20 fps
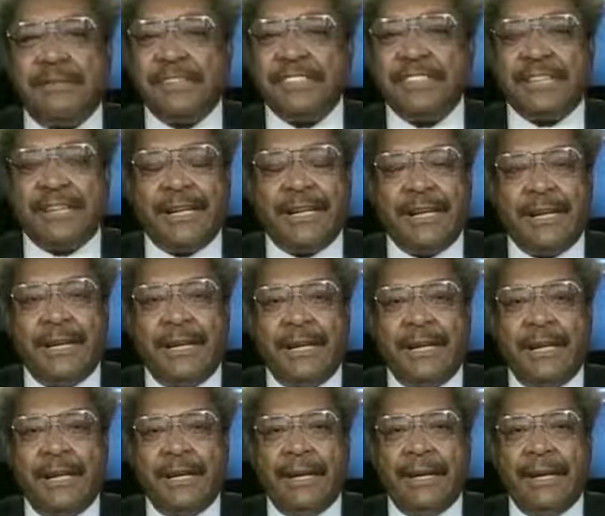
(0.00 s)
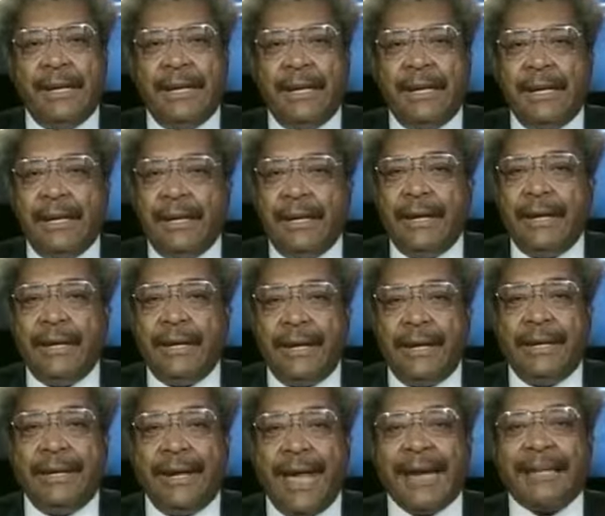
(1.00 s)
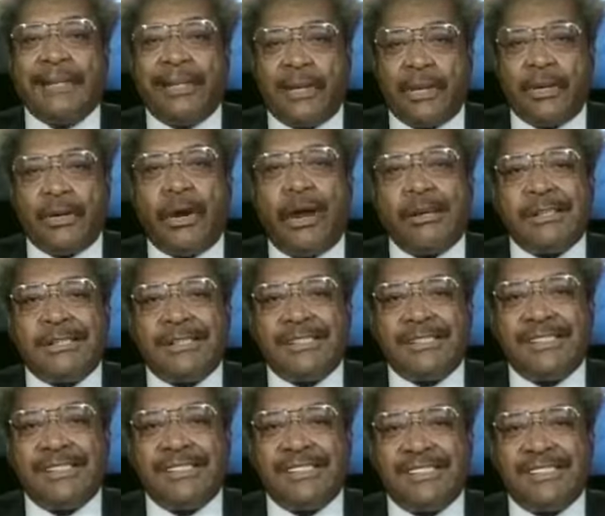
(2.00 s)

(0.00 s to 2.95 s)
physically, he got the cross.